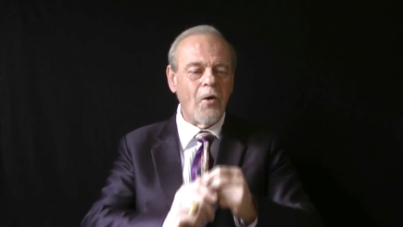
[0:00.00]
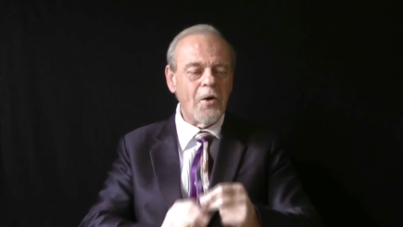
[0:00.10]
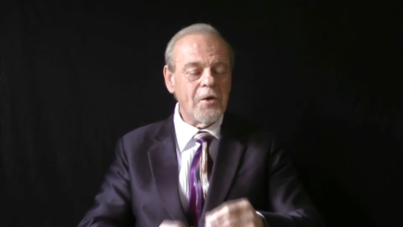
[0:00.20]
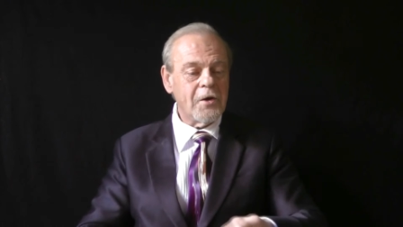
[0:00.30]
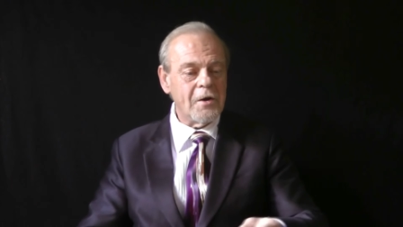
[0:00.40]

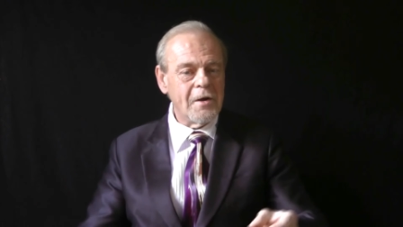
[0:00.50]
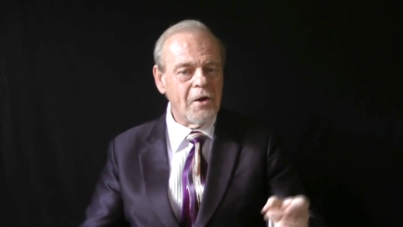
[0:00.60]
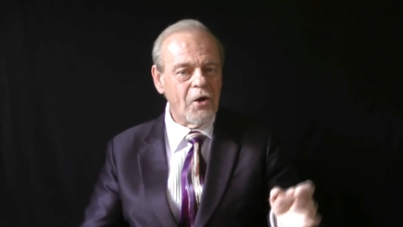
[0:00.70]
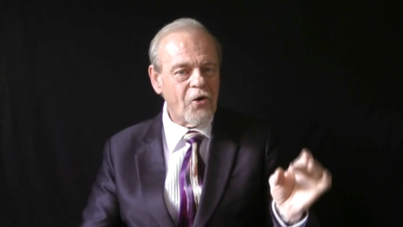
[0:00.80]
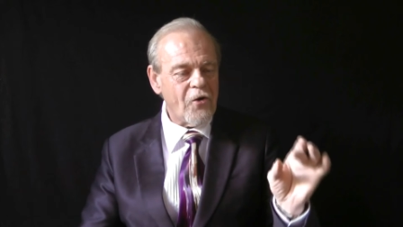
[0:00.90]
Or you
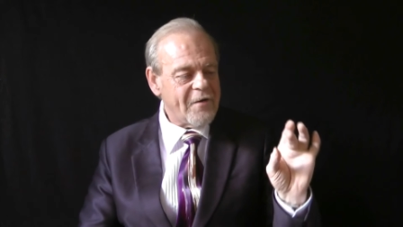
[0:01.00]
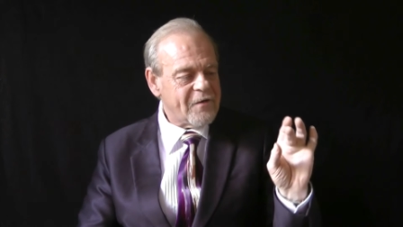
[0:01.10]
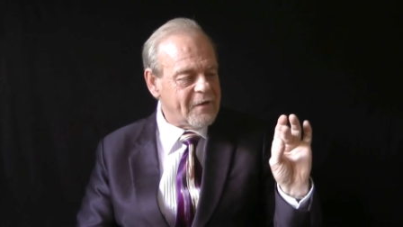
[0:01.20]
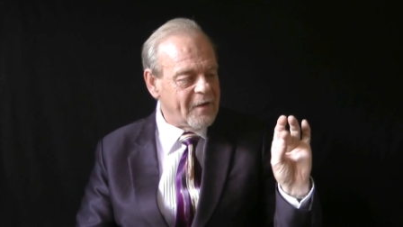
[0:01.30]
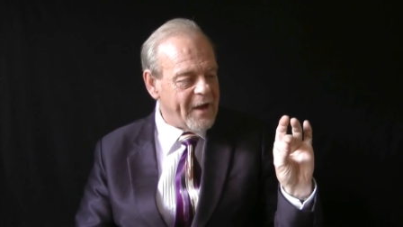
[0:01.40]
can
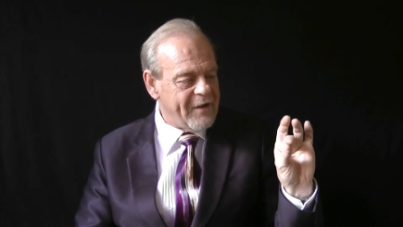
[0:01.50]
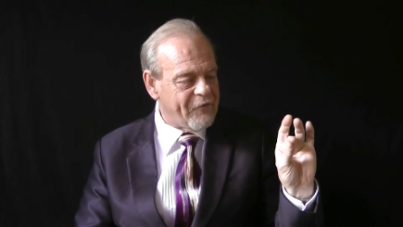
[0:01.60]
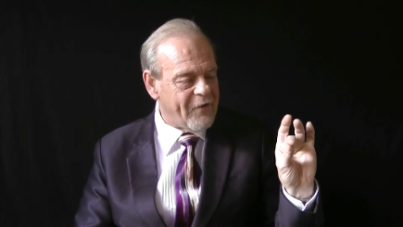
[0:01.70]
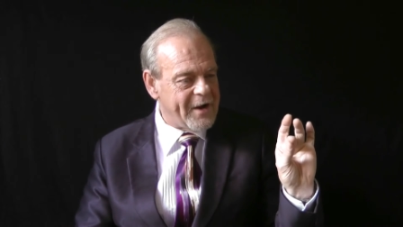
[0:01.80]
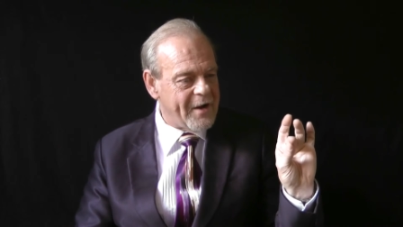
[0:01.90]
crush the
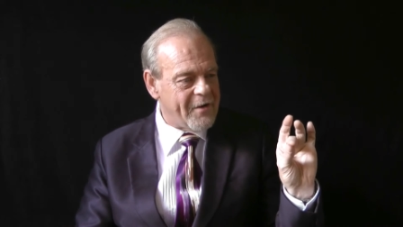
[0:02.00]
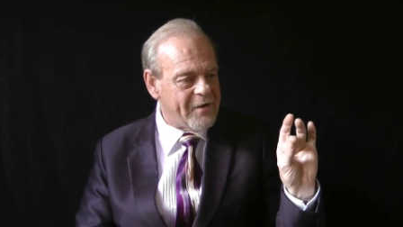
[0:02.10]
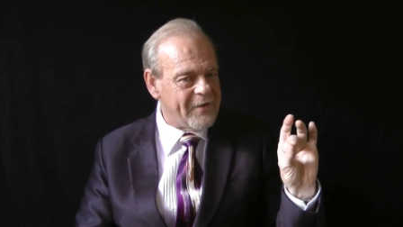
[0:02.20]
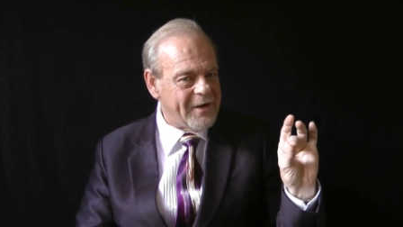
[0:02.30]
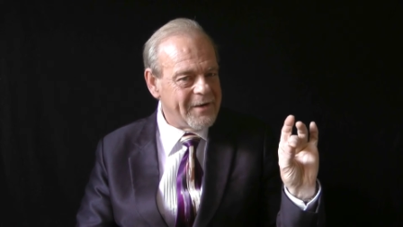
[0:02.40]
life right out
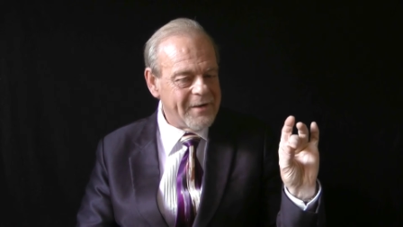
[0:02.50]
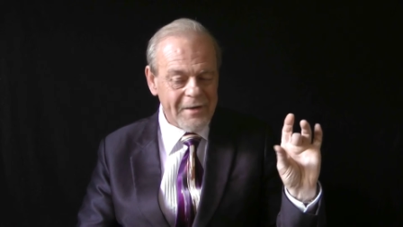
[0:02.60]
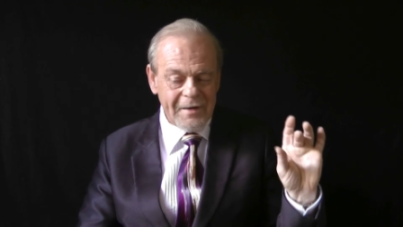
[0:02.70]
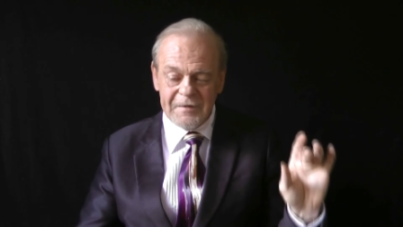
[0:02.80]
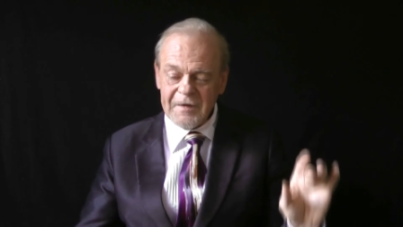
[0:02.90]
of
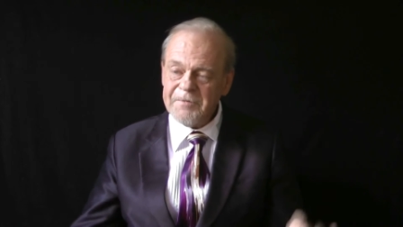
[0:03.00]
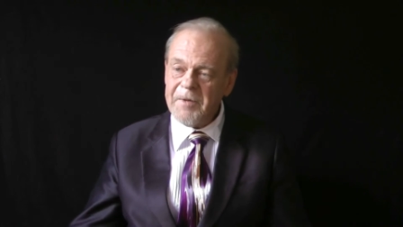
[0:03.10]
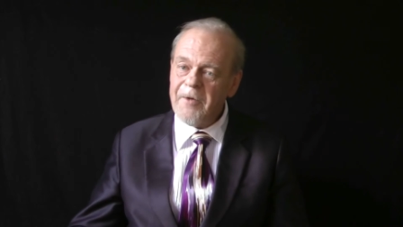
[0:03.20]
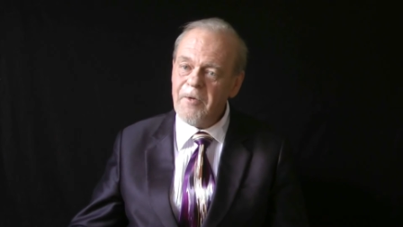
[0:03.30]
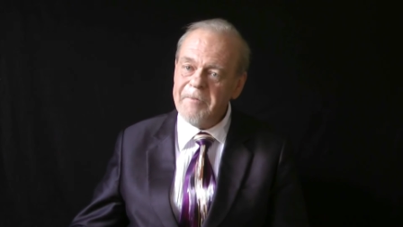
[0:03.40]
it just
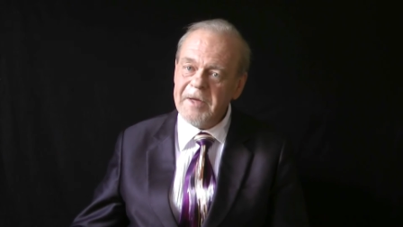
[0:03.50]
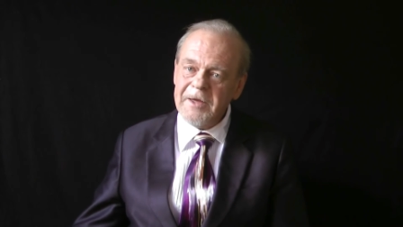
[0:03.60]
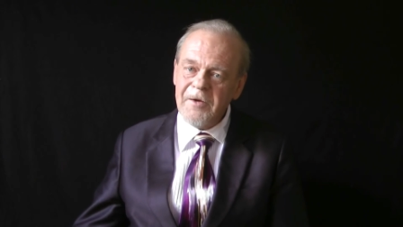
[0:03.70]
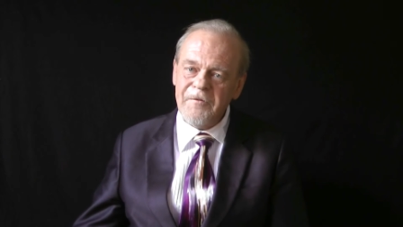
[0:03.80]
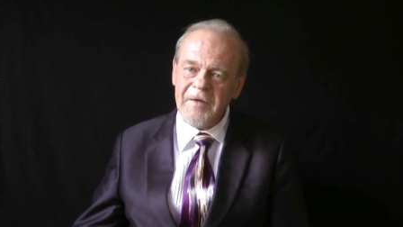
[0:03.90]
by rubbing
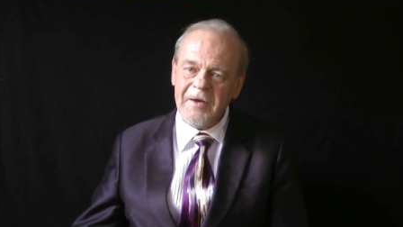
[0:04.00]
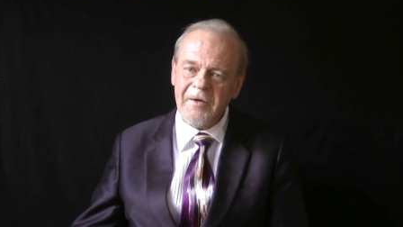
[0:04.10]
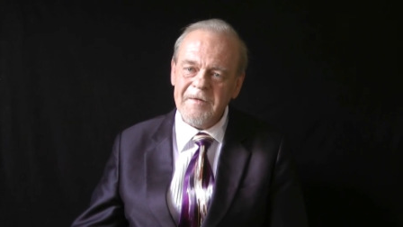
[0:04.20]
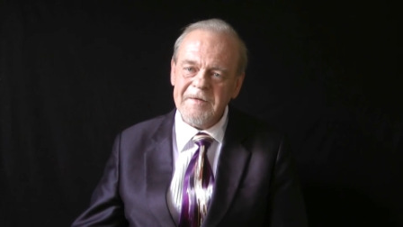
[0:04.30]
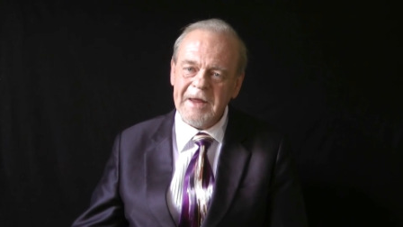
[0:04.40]
your
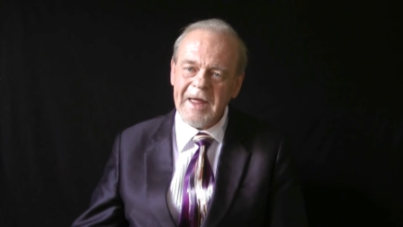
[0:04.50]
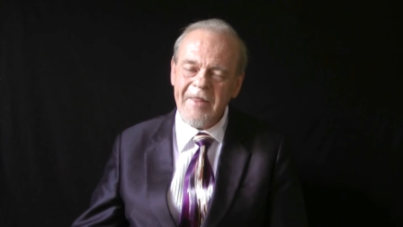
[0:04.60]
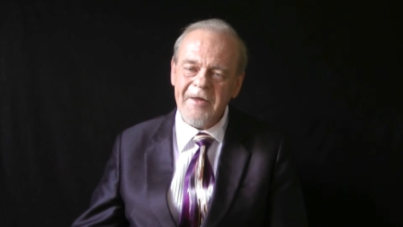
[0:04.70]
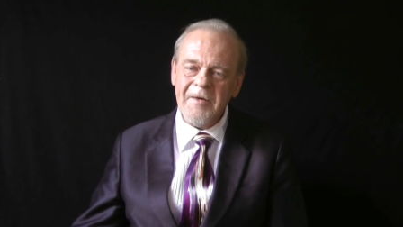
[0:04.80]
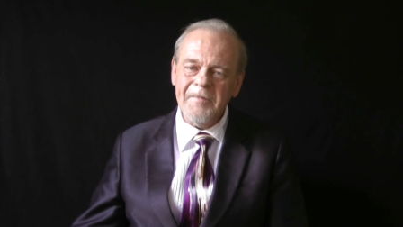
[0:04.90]
fingers
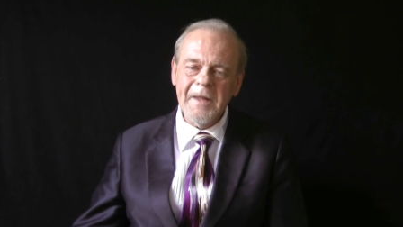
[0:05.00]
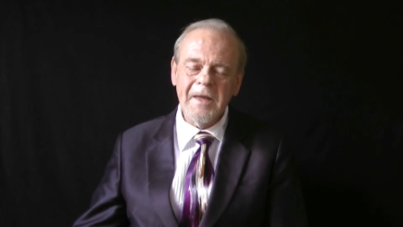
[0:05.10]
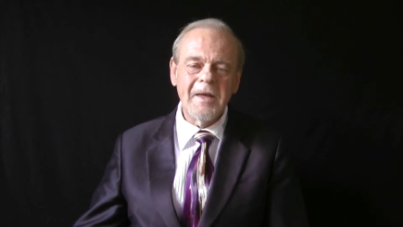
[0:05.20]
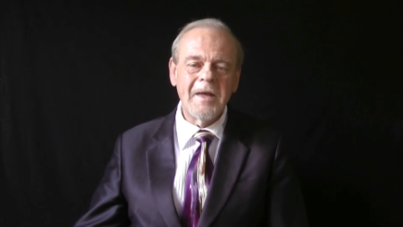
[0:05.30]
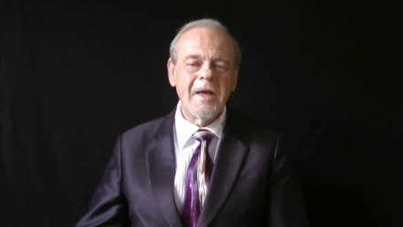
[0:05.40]
together.